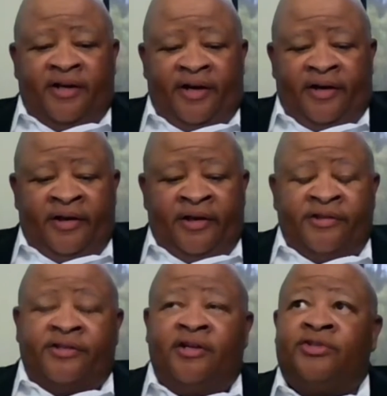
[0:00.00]
Yes, sir.
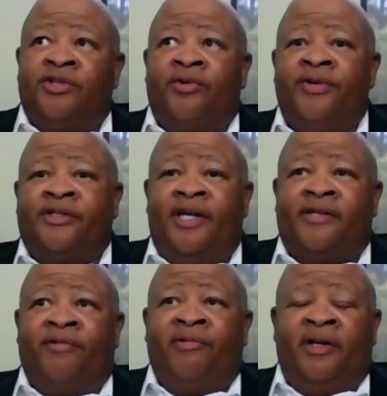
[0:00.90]
So Chris,
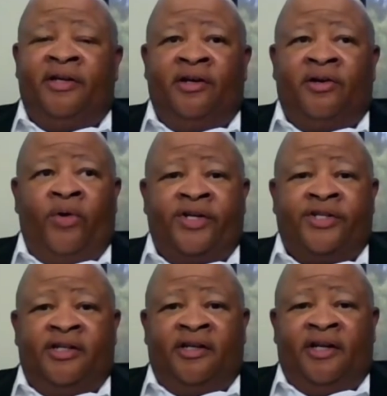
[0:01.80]
that's a really good
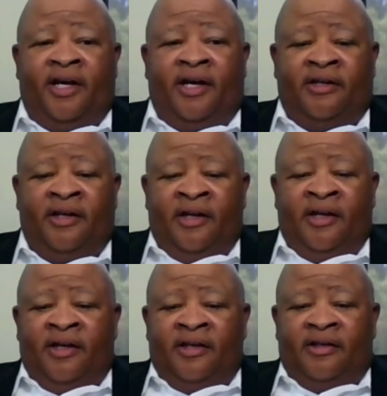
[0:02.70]
question. And
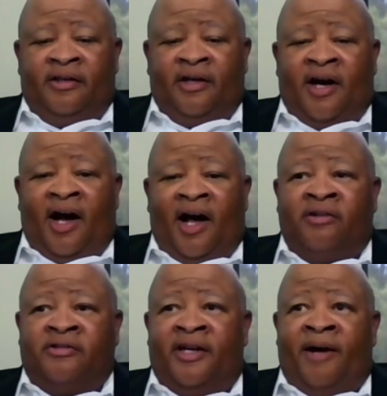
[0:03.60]
the
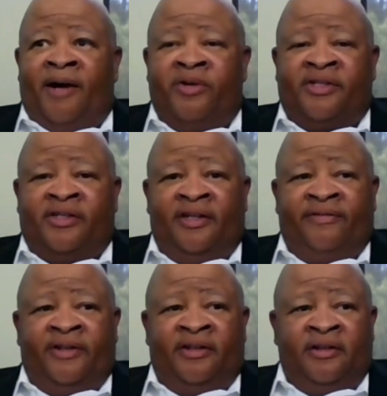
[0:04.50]
calls that I'm
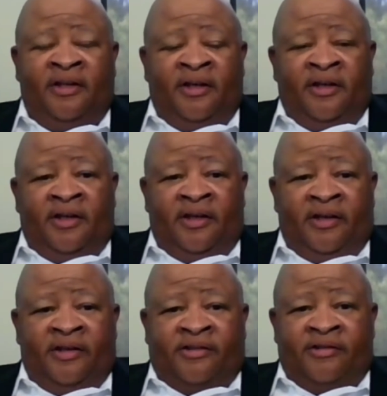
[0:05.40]
receiving
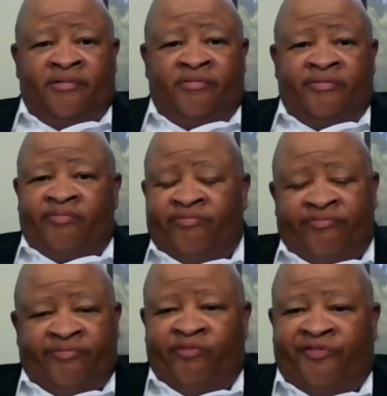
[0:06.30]
is
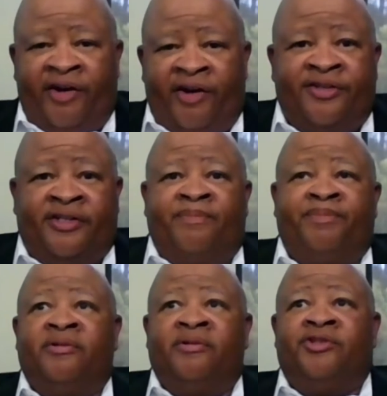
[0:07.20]
very
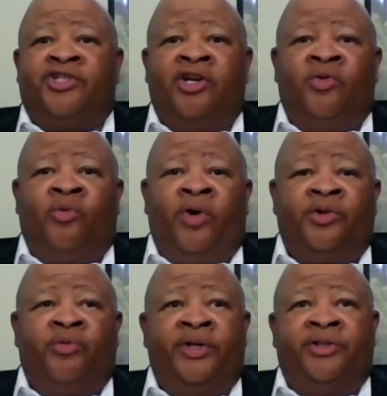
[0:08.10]
simple. Joe,
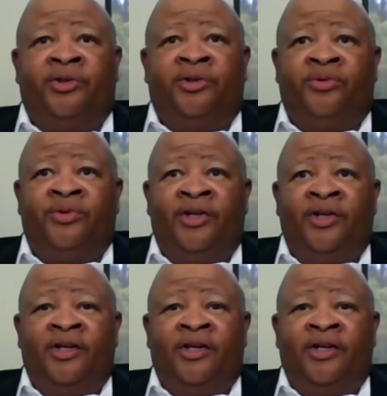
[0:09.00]
what do we do